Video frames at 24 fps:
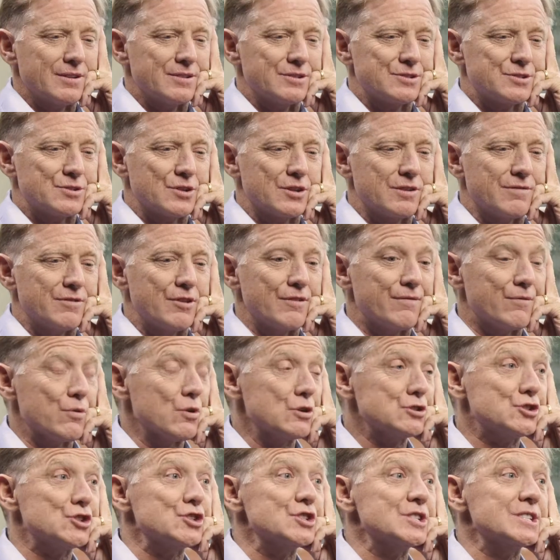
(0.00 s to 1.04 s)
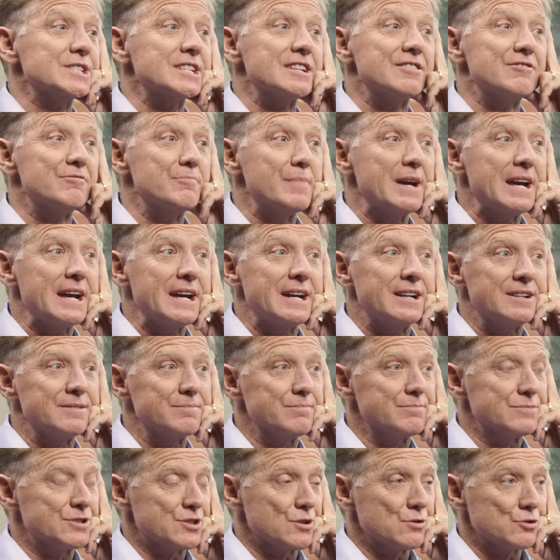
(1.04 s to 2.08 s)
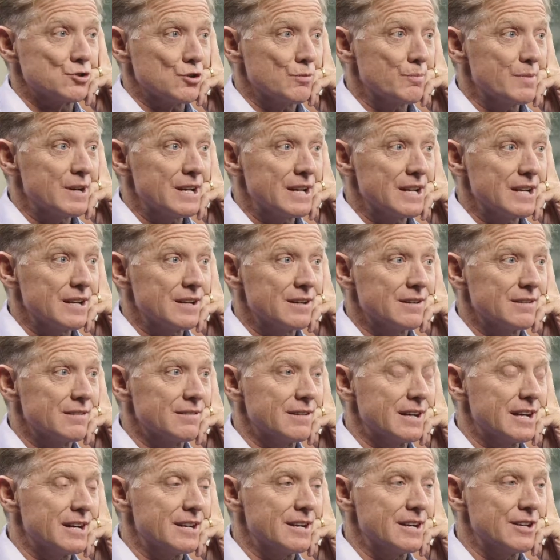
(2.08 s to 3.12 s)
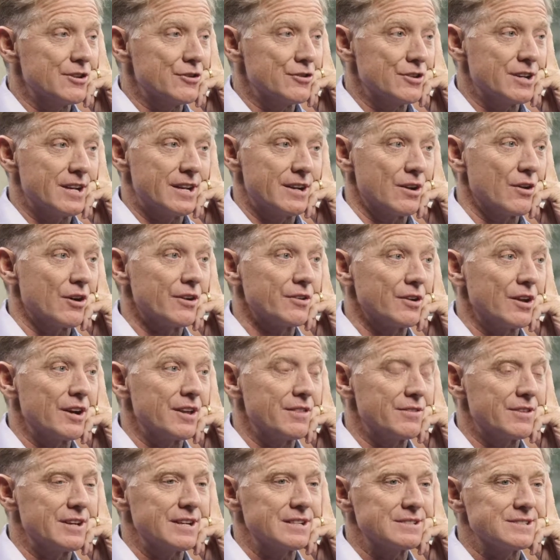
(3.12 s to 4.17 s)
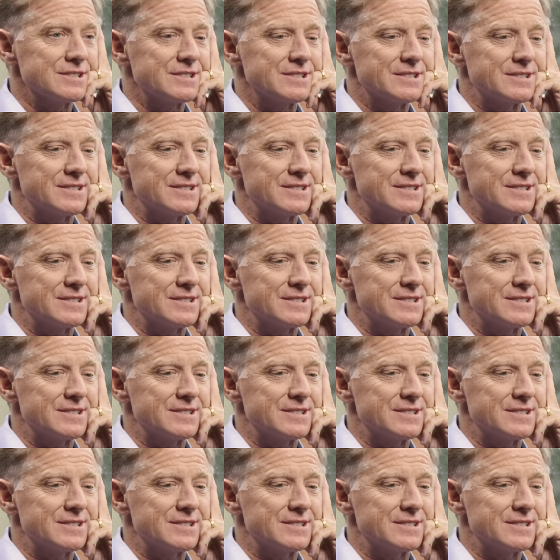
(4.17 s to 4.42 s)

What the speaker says: sort of the fortunes that have made in social media and internet and online things